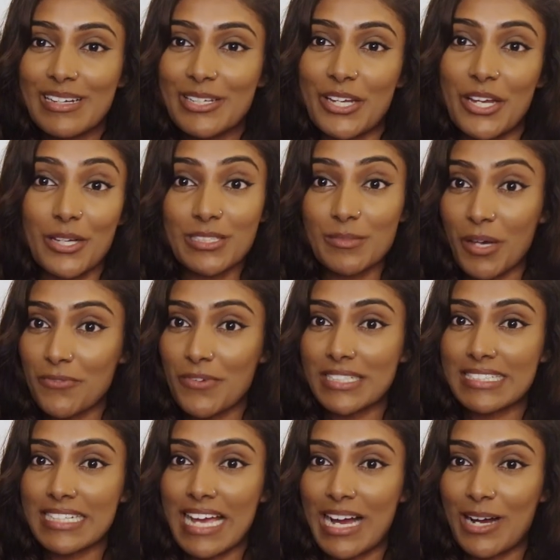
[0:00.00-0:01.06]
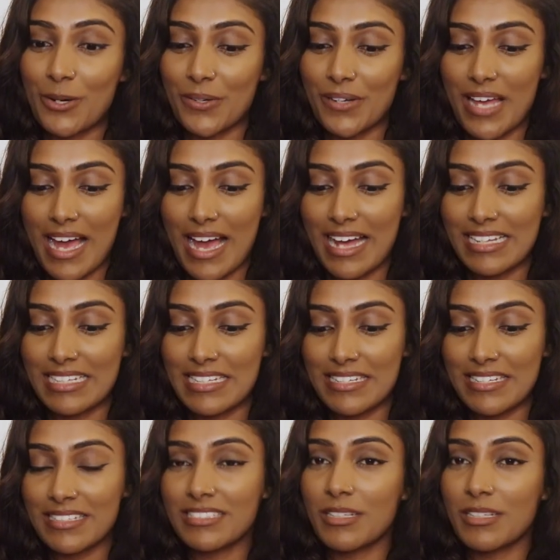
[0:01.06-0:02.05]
you know, it was my first account, and